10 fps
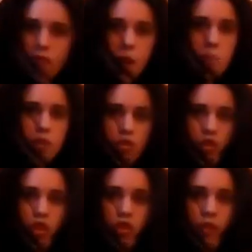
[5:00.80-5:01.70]
and it wraps
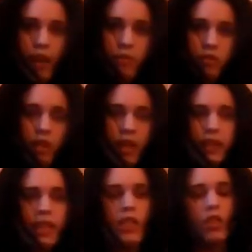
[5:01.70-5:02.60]
just around.
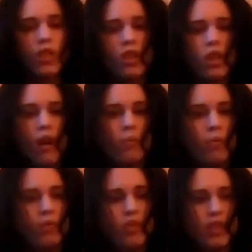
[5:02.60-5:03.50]
This is going to
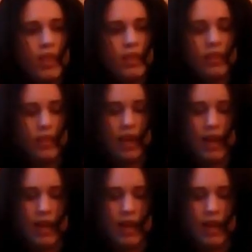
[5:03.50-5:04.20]
go underneath